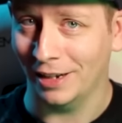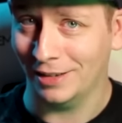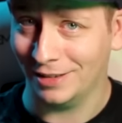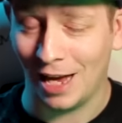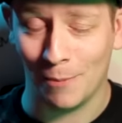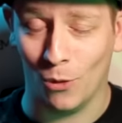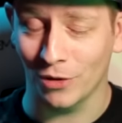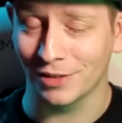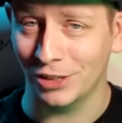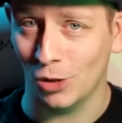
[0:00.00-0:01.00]
It's got more
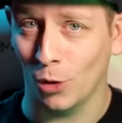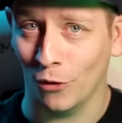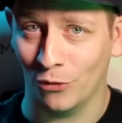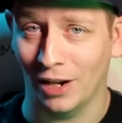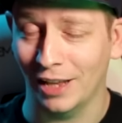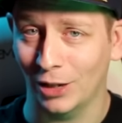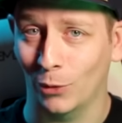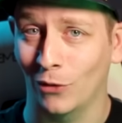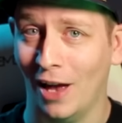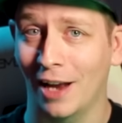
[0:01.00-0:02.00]
Xenomorph than I think
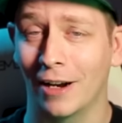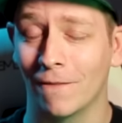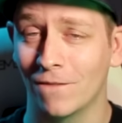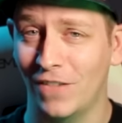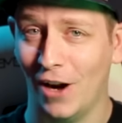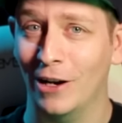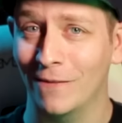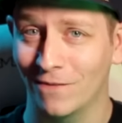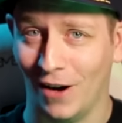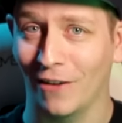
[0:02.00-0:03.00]
we've had in a very,
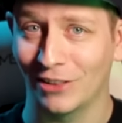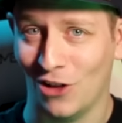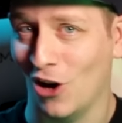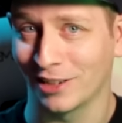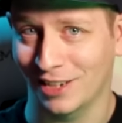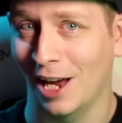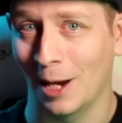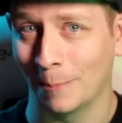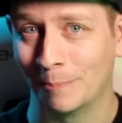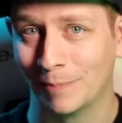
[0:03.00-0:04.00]
very long
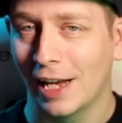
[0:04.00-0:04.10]
time.